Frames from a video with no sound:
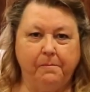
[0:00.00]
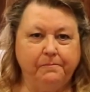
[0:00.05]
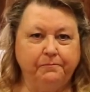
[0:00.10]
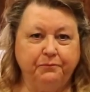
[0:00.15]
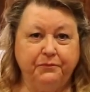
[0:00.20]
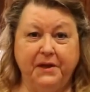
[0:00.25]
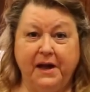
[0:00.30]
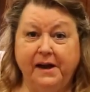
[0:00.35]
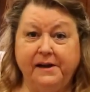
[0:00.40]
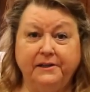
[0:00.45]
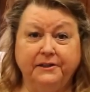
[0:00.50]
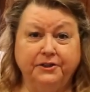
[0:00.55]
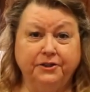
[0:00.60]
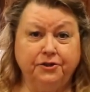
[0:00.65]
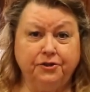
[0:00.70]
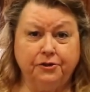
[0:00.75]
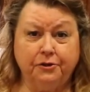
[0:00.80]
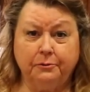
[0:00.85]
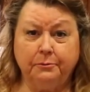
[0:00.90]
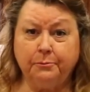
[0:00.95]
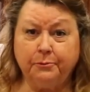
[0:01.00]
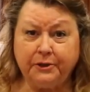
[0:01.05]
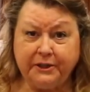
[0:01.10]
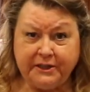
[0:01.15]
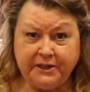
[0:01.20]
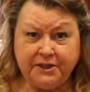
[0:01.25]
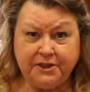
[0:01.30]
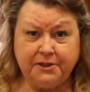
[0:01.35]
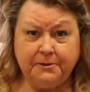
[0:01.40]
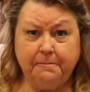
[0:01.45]
That is so
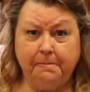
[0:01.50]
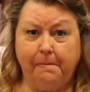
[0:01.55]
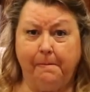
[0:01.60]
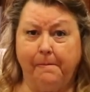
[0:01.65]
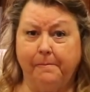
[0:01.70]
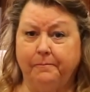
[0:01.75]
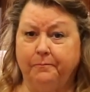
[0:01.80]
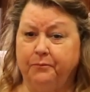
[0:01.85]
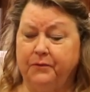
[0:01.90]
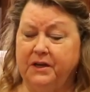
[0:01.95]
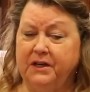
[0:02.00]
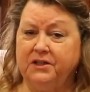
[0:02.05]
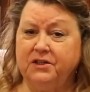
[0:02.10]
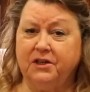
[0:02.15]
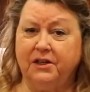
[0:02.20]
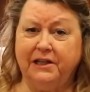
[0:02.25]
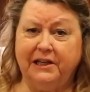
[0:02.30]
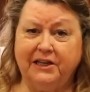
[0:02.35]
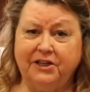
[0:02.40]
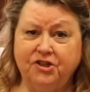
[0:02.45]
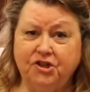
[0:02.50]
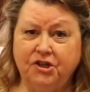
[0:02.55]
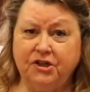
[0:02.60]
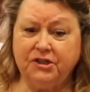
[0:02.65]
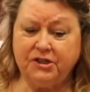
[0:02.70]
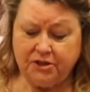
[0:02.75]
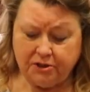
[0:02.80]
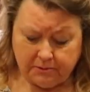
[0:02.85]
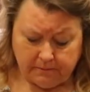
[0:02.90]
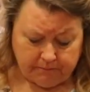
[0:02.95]
moist and
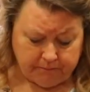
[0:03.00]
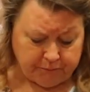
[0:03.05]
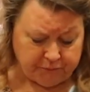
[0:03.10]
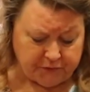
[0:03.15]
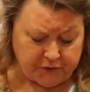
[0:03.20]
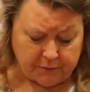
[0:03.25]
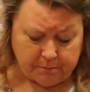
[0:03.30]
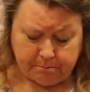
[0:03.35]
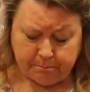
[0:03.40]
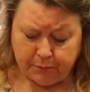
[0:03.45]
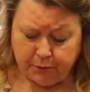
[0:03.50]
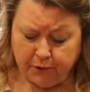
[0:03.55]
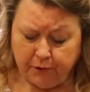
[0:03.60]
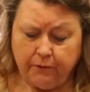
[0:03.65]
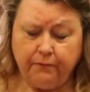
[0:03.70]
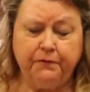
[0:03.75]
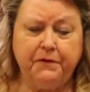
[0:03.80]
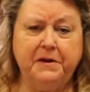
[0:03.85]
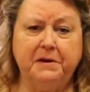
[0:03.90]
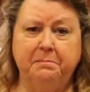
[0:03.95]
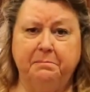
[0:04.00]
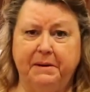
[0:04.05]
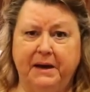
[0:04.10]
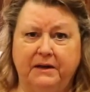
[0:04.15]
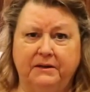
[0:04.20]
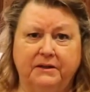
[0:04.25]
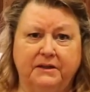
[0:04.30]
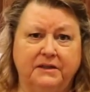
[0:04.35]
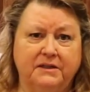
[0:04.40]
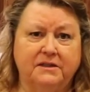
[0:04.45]
delicious. The perfect
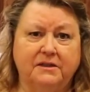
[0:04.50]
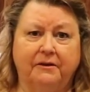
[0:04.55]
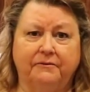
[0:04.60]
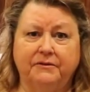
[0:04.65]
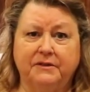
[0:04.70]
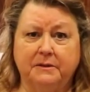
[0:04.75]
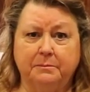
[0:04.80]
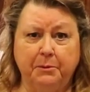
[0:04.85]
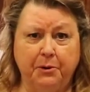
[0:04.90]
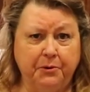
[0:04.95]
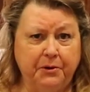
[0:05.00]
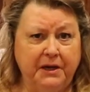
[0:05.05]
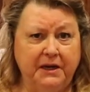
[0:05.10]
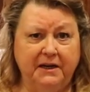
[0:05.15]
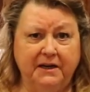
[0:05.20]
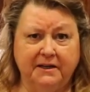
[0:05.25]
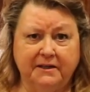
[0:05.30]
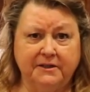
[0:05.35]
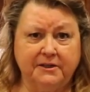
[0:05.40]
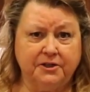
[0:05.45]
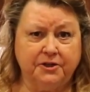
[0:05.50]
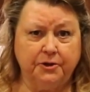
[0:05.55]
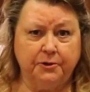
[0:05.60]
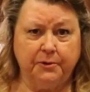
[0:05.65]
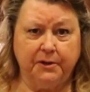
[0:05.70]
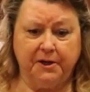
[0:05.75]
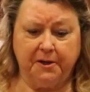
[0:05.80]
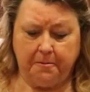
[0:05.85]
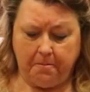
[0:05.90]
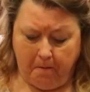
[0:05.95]
balance of smokiness to
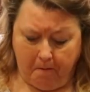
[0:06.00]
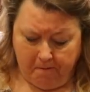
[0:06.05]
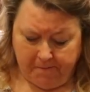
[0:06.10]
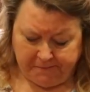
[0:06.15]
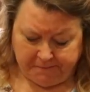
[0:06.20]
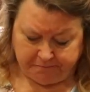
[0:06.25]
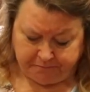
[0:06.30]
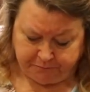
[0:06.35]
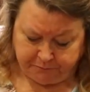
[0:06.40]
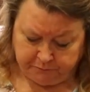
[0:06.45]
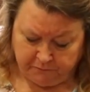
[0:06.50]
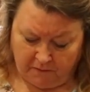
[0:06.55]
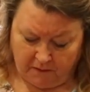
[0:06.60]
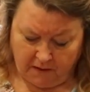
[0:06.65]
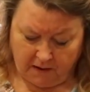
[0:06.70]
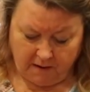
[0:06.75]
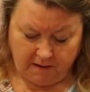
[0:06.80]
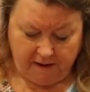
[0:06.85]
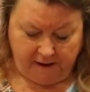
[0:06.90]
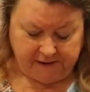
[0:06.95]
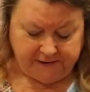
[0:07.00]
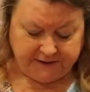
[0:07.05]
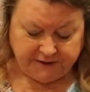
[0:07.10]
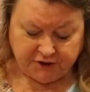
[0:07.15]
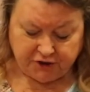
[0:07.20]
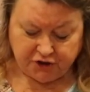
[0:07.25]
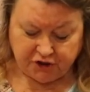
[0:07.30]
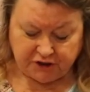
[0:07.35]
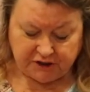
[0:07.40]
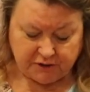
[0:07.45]
it. It's
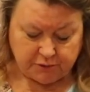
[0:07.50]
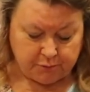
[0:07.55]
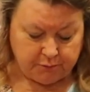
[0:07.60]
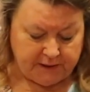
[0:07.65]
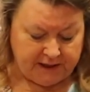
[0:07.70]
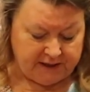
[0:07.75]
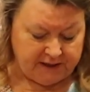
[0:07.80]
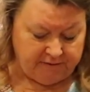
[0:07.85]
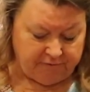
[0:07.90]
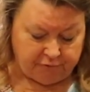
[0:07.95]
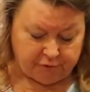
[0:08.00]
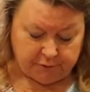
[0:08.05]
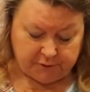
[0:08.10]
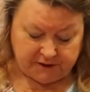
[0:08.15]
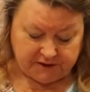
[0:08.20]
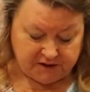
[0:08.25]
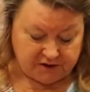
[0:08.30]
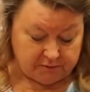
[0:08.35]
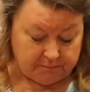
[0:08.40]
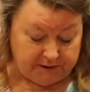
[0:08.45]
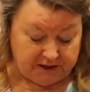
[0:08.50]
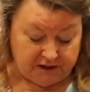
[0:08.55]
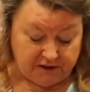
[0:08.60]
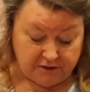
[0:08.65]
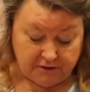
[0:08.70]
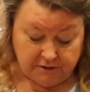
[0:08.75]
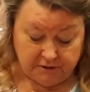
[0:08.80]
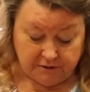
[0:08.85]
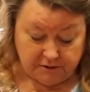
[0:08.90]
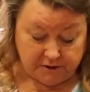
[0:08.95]
just ready for it to be
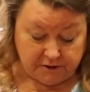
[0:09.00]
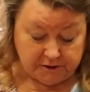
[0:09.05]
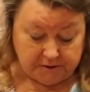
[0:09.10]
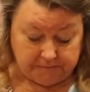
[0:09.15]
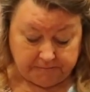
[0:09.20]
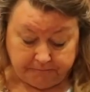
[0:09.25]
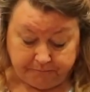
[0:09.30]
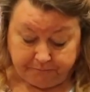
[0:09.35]
used.